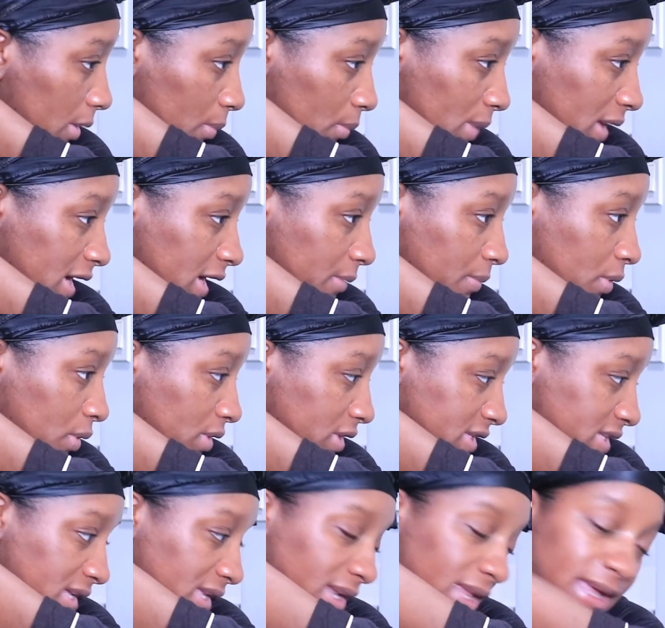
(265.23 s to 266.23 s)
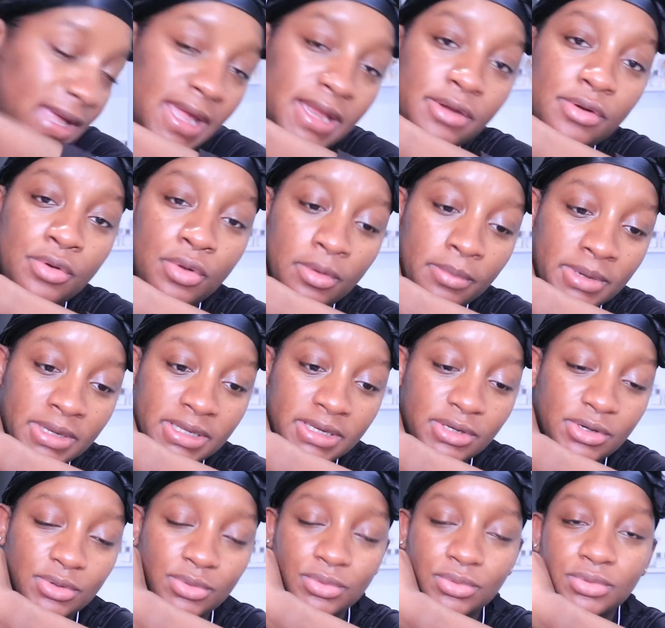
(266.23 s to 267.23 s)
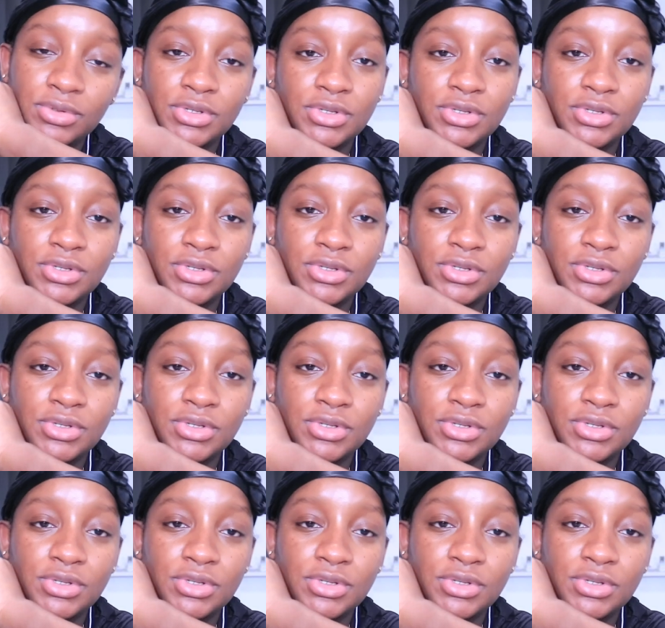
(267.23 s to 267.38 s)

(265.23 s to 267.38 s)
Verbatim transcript: braided ponytail like I'd normally do.